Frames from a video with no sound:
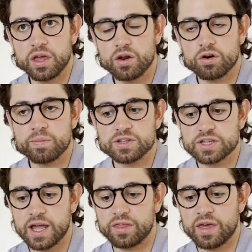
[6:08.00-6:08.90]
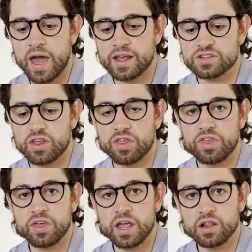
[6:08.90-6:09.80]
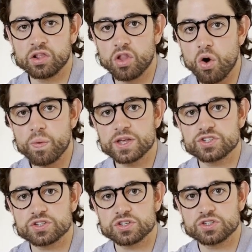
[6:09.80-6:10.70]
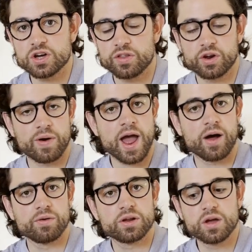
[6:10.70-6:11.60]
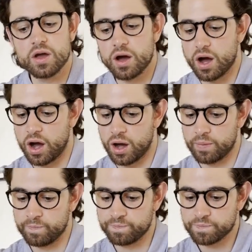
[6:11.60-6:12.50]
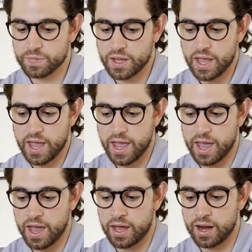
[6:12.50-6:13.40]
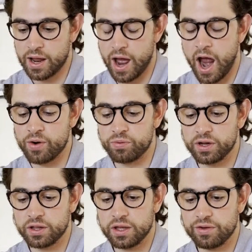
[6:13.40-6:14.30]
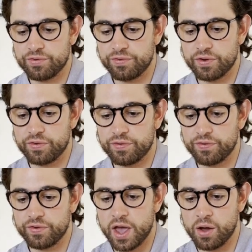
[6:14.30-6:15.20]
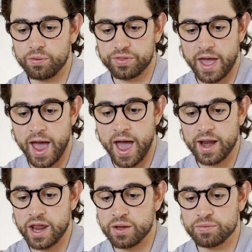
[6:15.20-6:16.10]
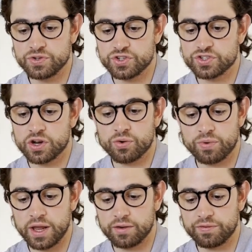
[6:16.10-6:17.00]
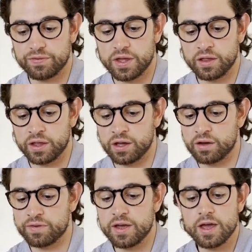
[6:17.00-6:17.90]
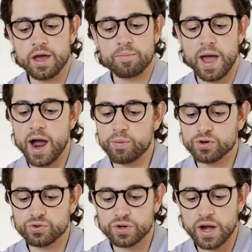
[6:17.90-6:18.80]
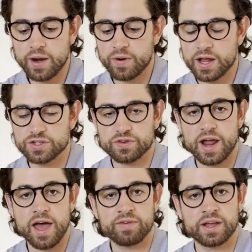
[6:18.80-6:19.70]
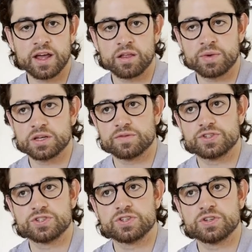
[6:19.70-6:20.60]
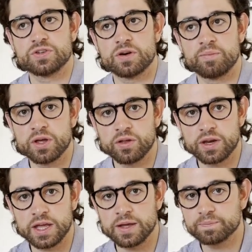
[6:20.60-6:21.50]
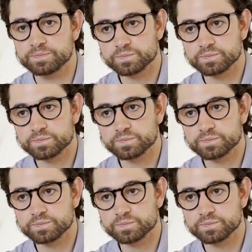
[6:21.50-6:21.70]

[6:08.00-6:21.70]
urban skate that is the lowest to the ground. And I really felt that, and it was just a great feeling of power transfer, having an element of stability,